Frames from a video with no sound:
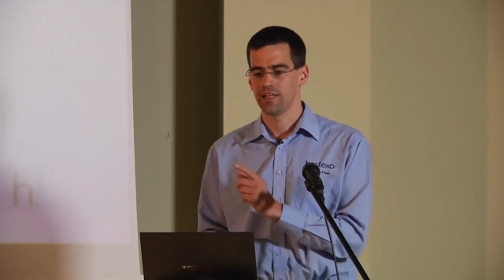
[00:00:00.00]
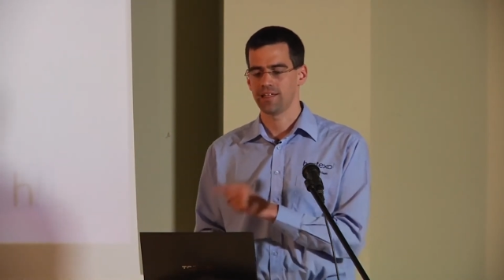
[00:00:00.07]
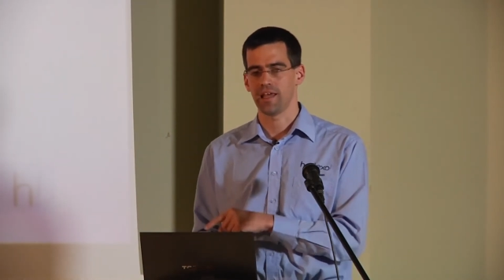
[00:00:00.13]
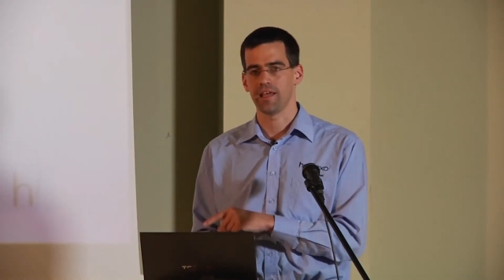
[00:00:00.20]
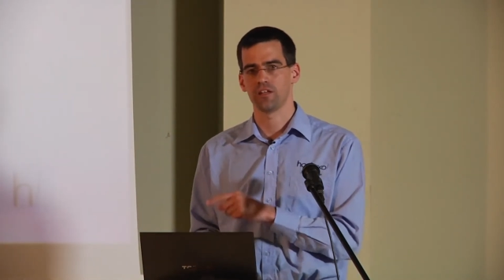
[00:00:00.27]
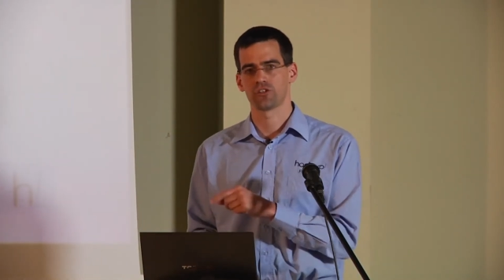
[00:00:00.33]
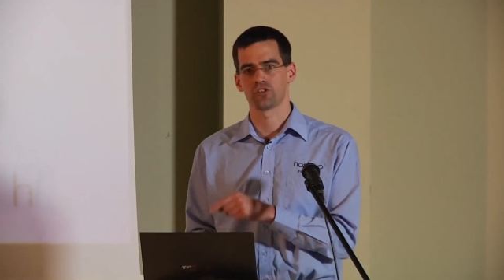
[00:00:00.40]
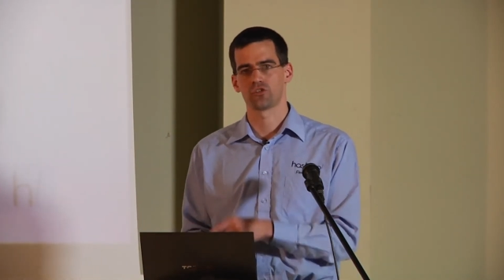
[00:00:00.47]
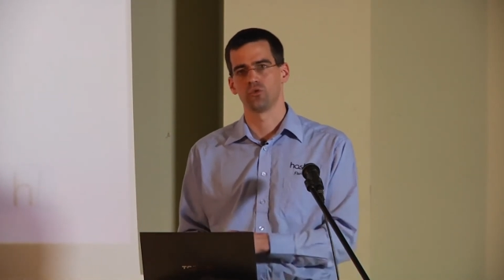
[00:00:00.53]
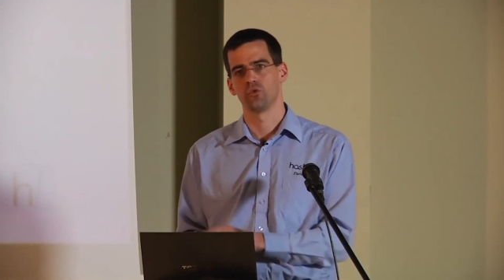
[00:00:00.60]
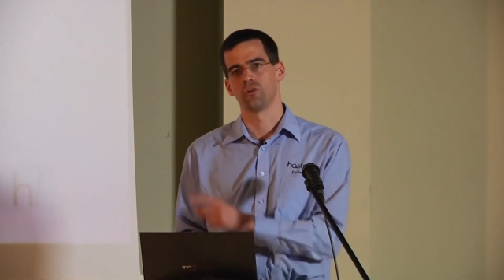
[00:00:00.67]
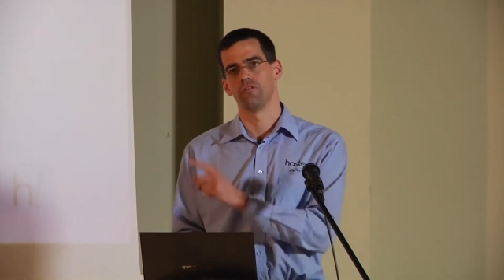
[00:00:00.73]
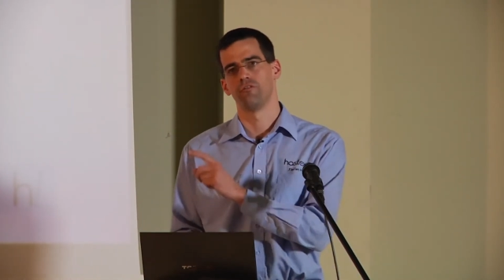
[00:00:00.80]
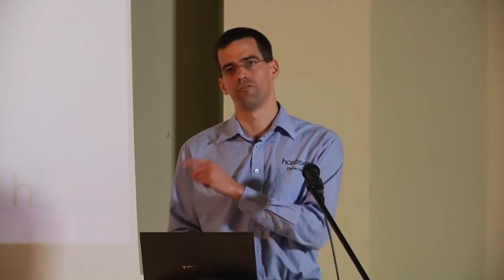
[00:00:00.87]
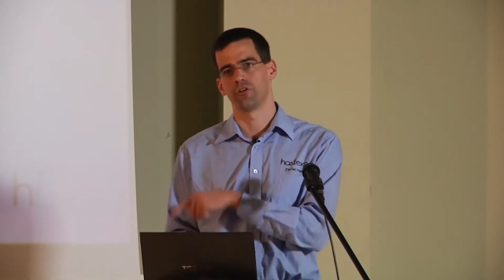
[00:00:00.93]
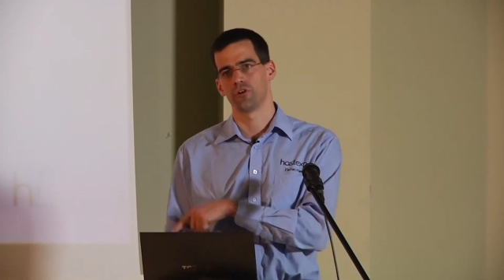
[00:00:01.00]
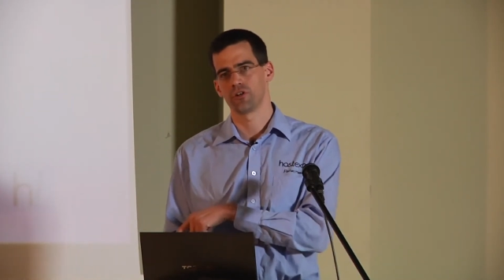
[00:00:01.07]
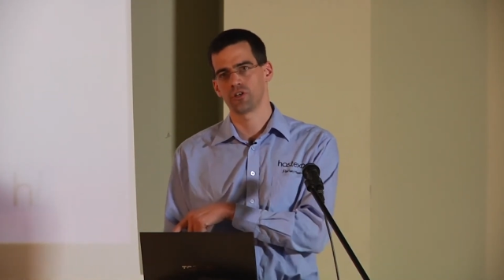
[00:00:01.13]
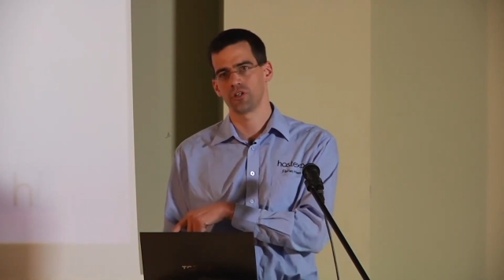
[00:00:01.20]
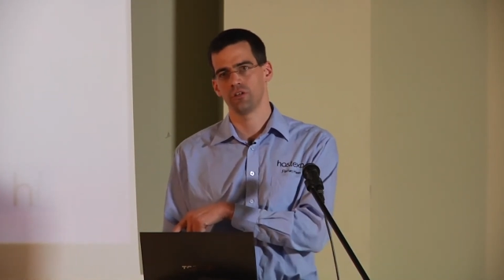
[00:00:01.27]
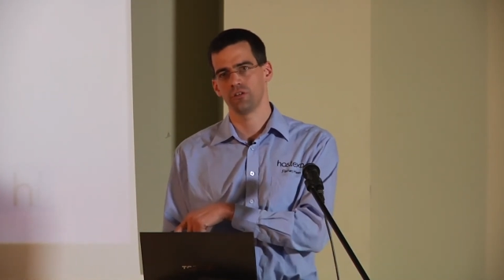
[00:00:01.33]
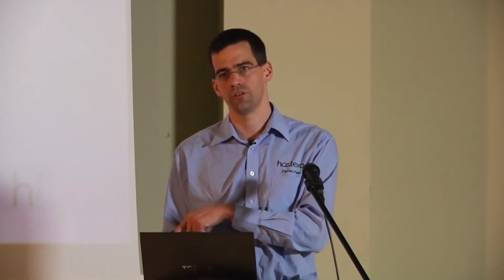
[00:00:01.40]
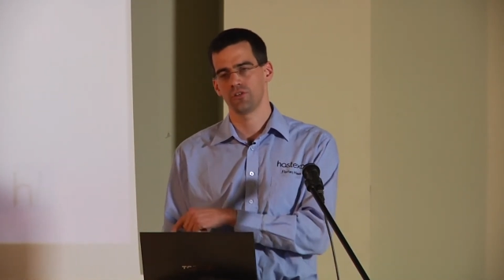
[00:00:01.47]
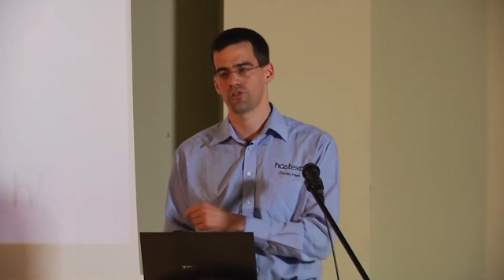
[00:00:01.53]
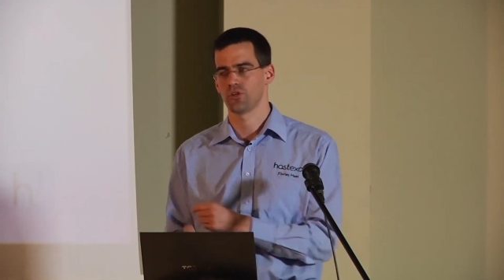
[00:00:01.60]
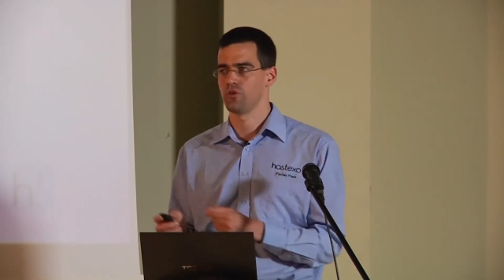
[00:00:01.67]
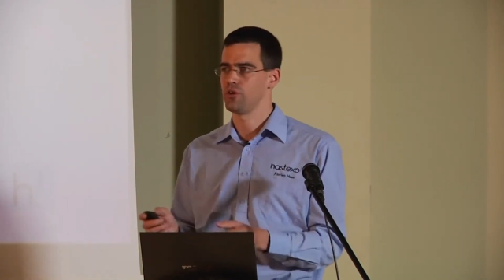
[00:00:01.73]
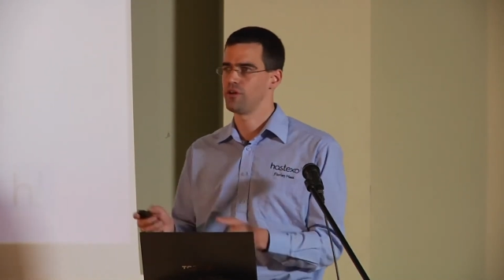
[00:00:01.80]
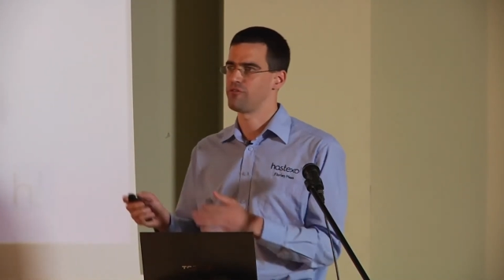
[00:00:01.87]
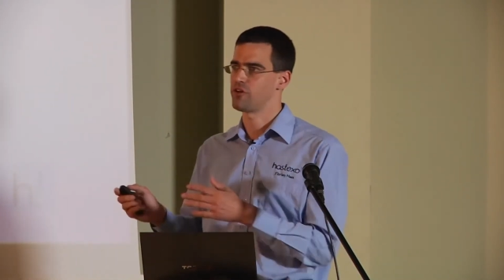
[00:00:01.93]
data store version.
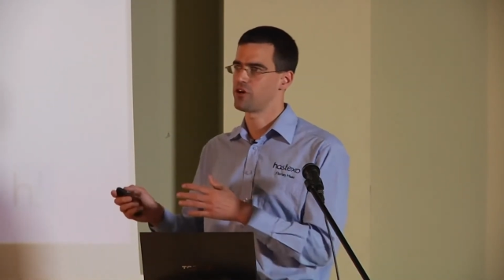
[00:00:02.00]
So if